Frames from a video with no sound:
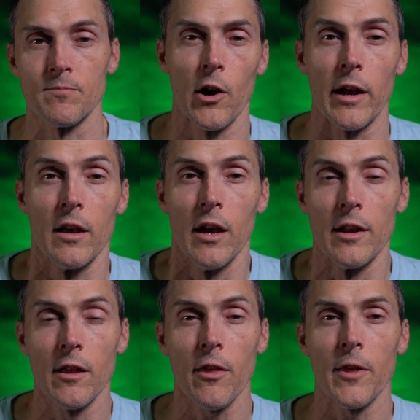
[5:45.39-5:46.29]
Okay,
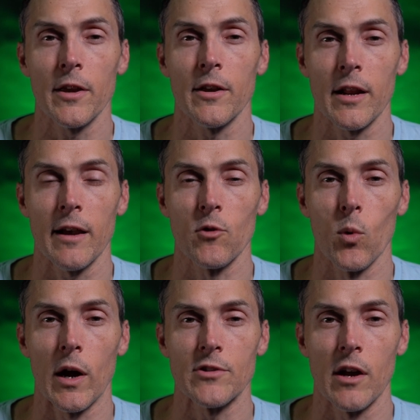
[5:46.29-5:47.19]
another thing you're gonna have to
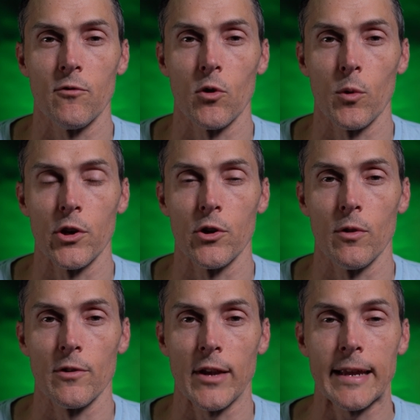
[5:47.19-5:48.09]
watch out for when you're
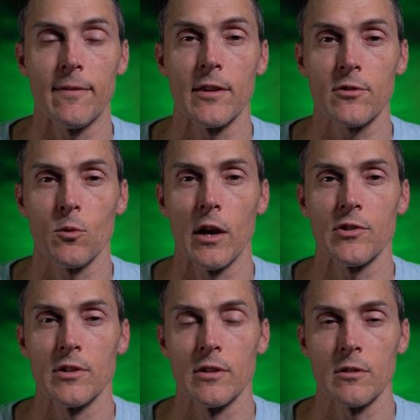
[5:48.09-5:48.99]
doing this, I get this
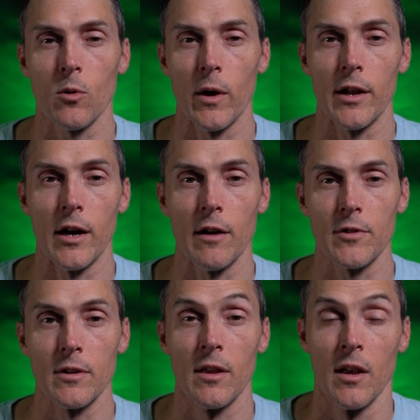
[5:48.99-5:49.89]
question quite
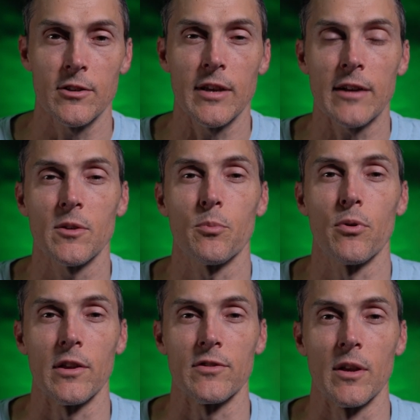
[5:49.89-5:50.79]
often. It's actually
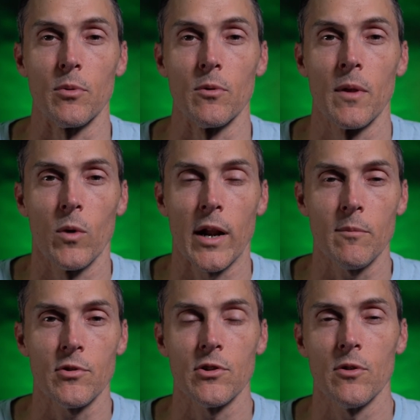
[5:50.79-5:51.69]
pretty simple. When
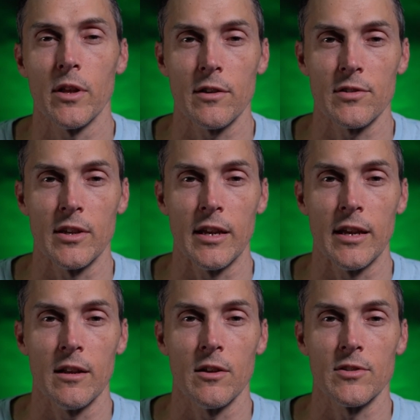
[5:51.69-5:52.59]
I'm shooting a
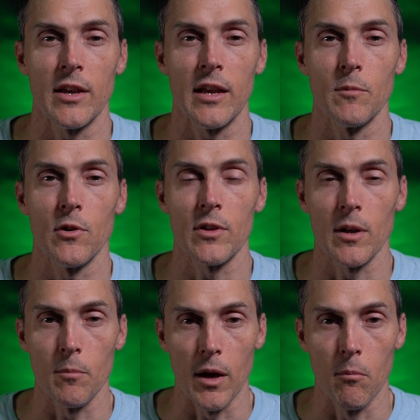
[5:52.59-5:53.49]
scene, say I'm
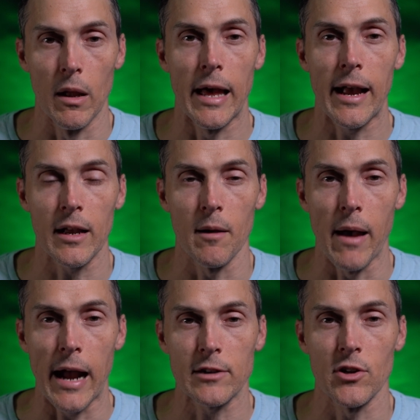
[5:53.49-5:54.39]
using a black
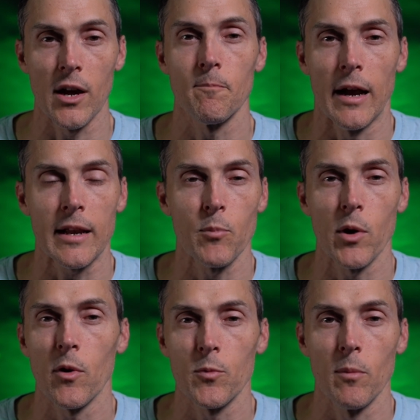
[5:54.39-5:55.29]
backdrop, I can
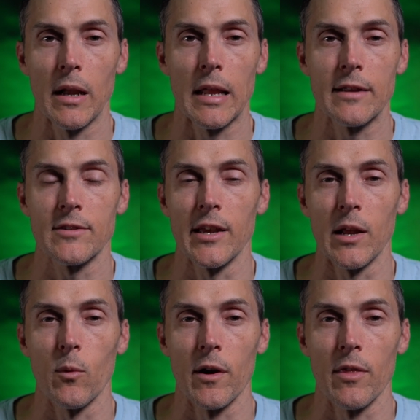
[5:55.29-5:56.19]
pretty much put my lights
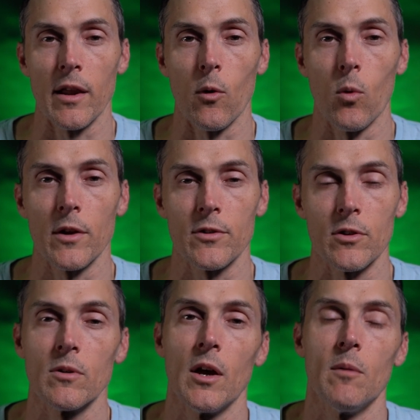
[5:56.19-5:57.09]
anywhere that I want
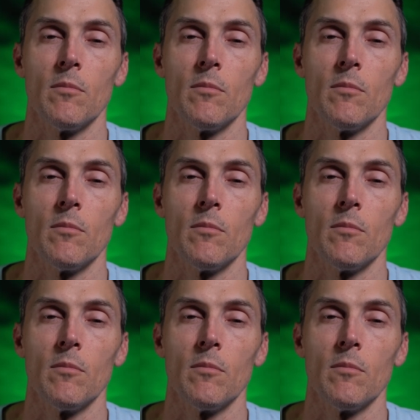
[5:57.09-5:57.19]
to.